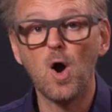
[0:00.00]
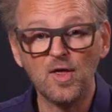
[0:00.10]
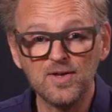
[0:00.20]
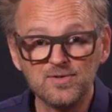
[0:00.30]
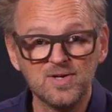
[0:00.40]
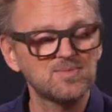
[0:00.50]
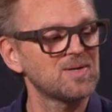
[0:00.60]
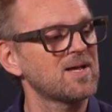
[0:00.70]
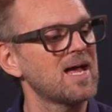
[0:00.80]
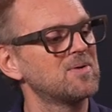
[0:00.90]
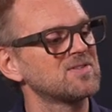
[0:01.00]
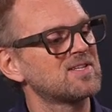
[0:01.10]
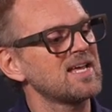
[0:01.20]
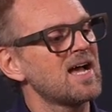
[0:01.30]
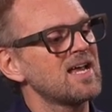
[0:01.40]
other Dreamchip cameras.
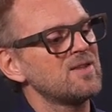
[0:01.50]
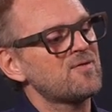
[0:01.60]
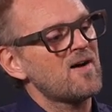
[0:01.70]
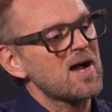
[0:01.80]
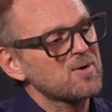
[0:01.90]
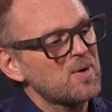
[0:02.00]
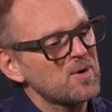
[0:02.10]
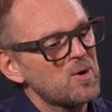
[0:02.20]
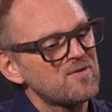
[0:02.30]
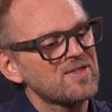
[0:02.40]
They are in the far corner over